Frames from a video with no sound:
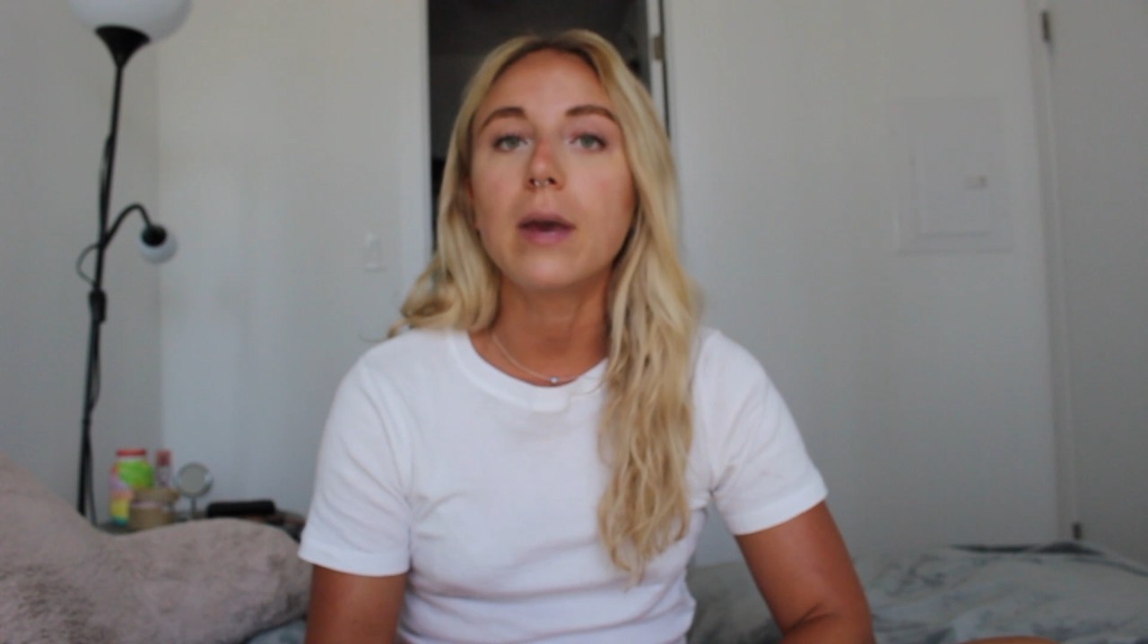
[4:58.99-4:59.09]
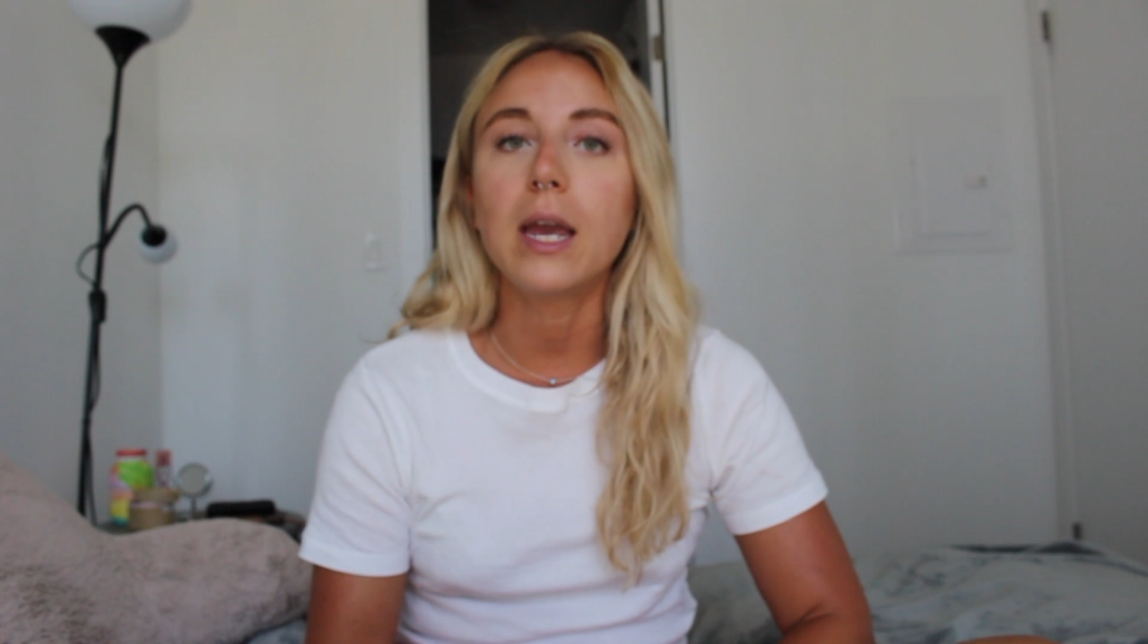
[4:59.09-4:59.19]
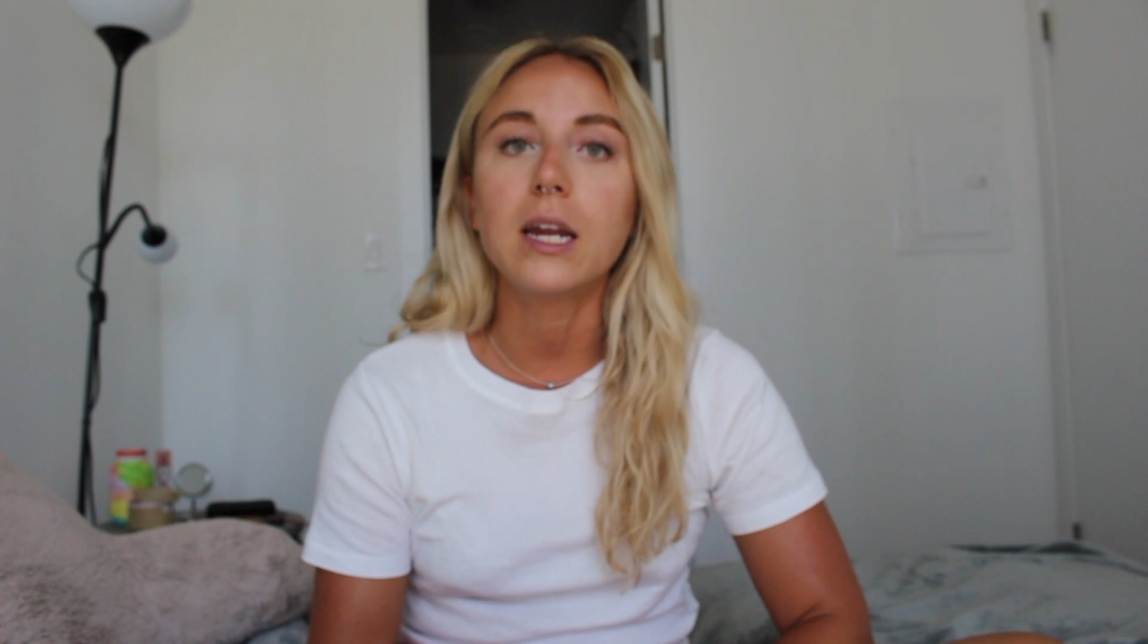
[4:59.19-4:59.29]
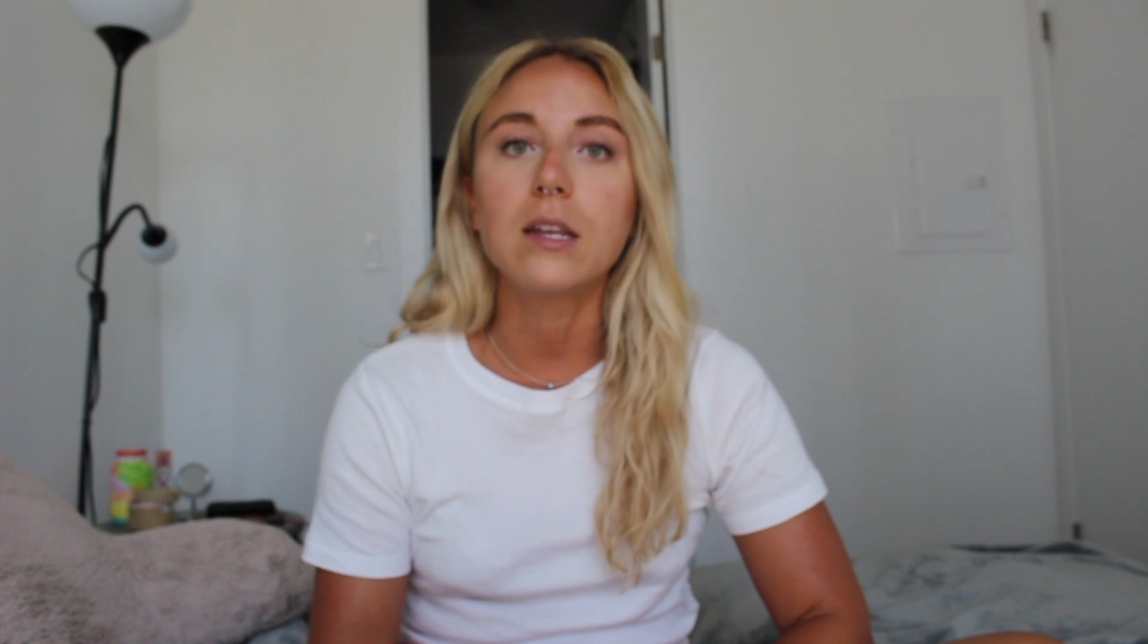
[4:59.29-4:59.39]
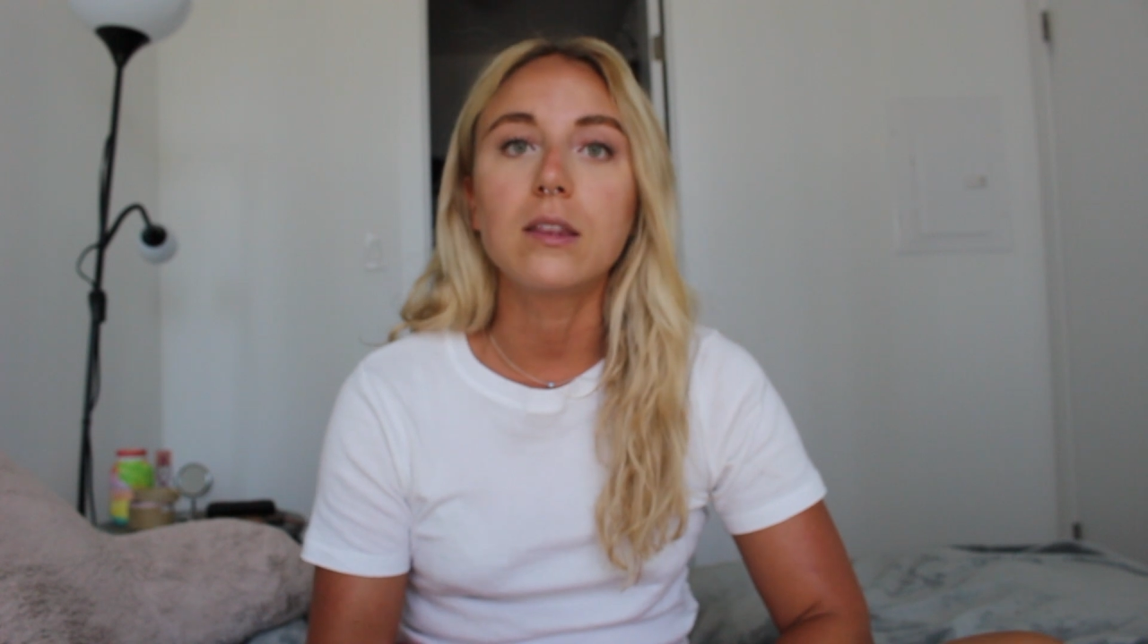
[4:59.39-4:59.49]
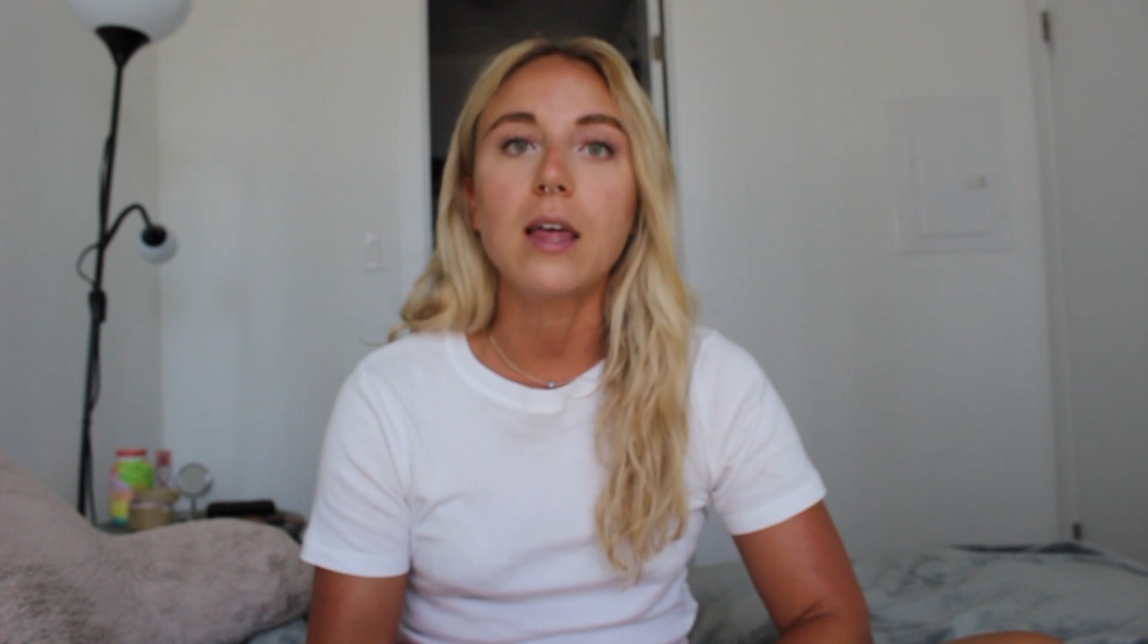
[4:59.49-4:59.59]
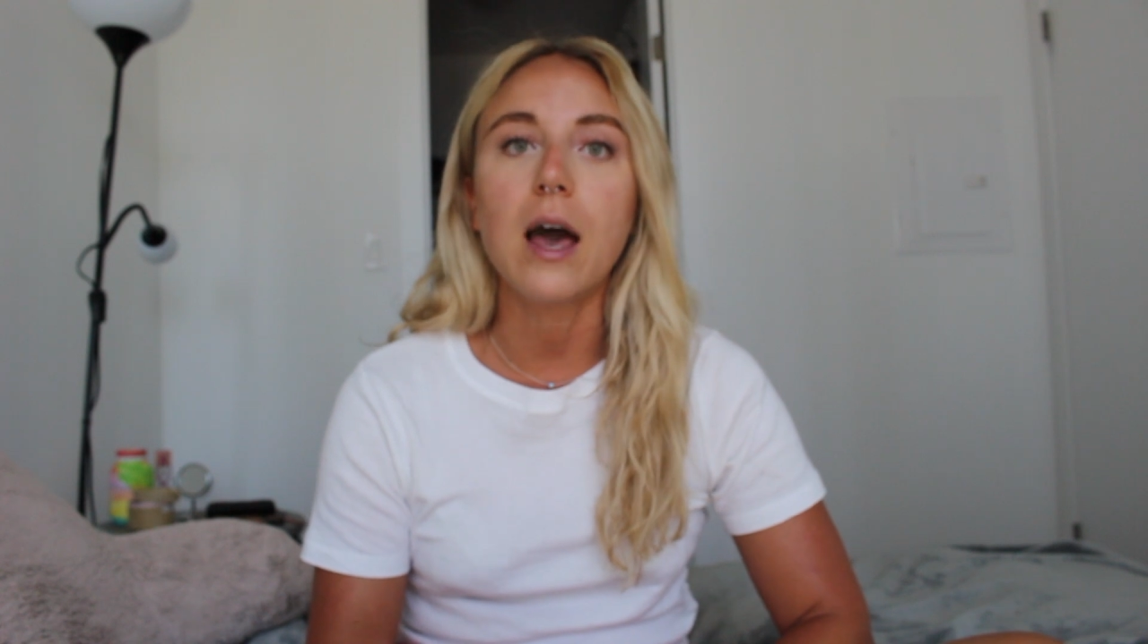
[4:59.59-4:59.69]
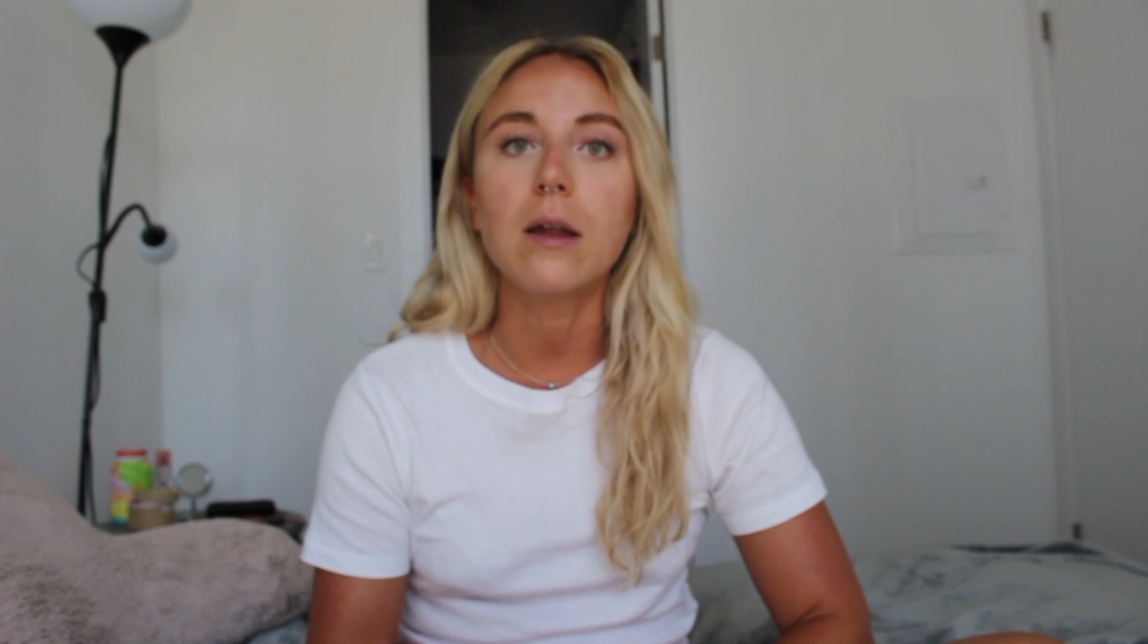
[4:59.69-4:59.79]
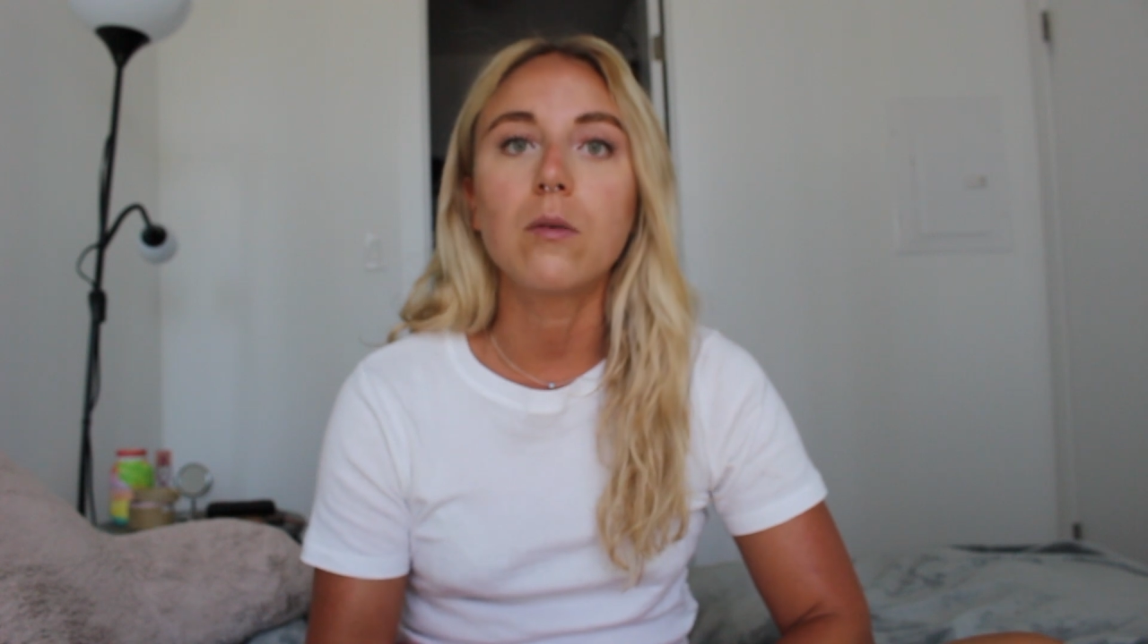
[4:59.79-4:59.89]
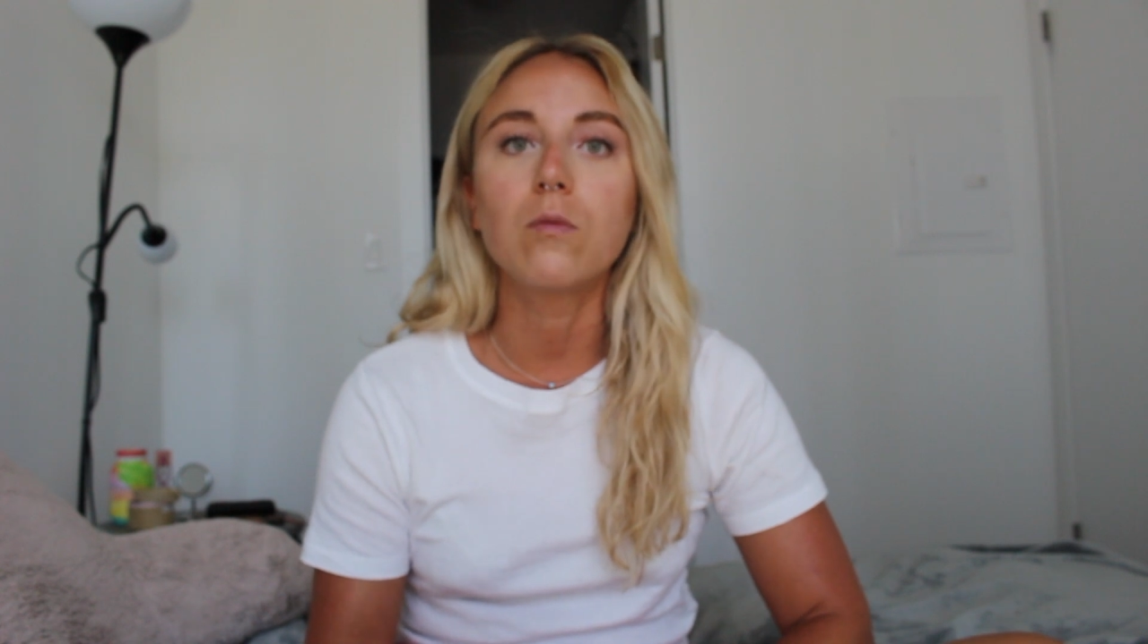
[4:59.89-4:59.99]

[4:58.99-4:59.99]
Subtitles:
paying that